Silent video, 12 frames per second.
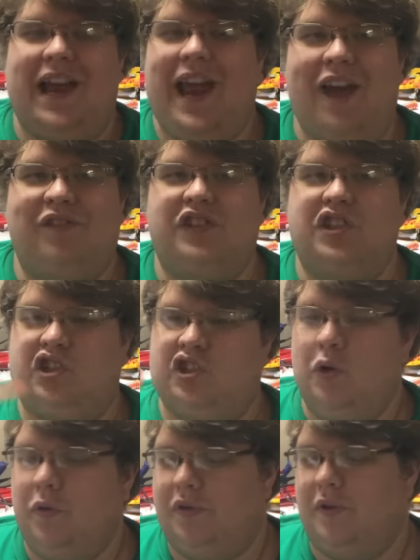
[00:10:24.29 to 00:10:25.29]
I have to
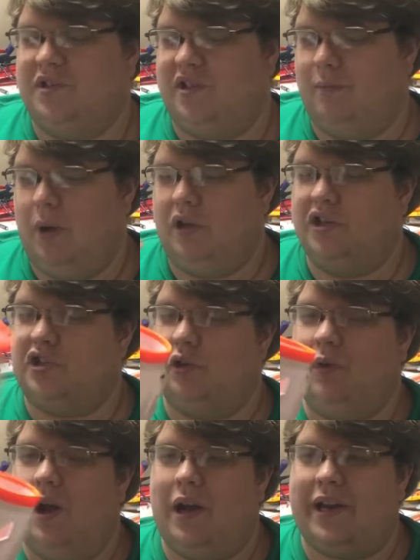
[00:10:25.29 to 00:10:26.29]
shoot those
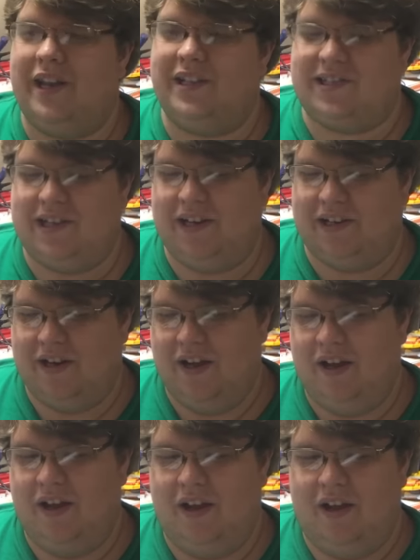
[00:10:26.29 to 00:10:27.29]
Demolisher rockets, and,
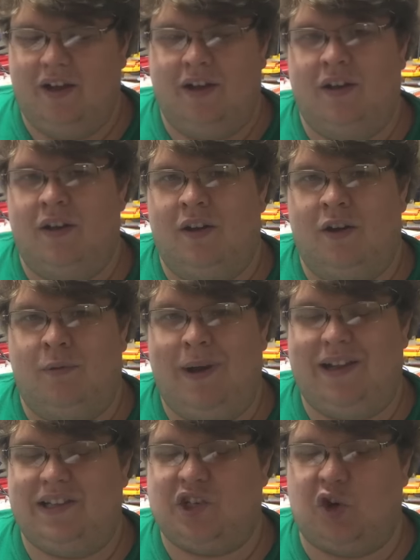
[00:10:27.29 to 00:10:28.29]

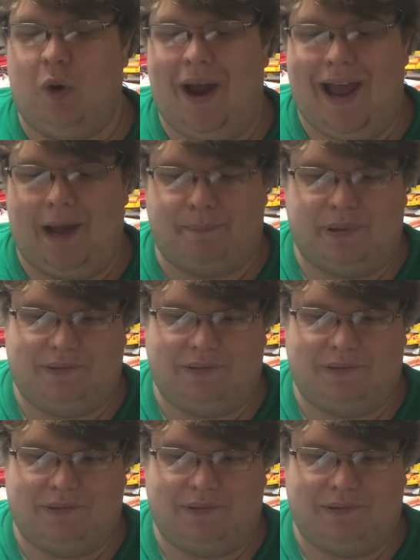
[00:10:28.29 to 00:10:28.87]
well, it's crap.